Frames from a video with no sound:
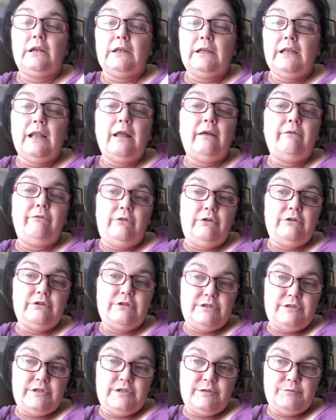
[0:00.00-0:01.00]
I'd love you
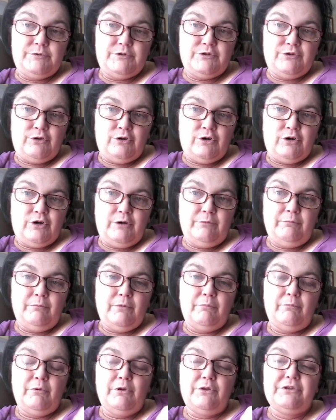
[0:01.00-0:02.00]
to subscribe.
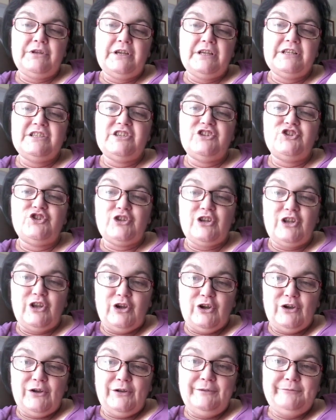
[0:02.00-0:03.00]
My birthday's in
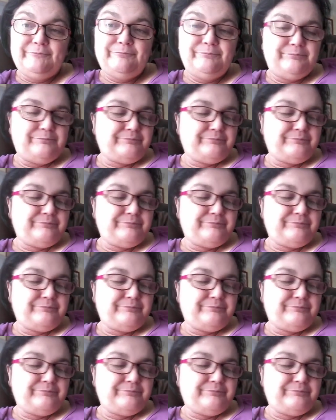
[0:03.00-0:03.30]
July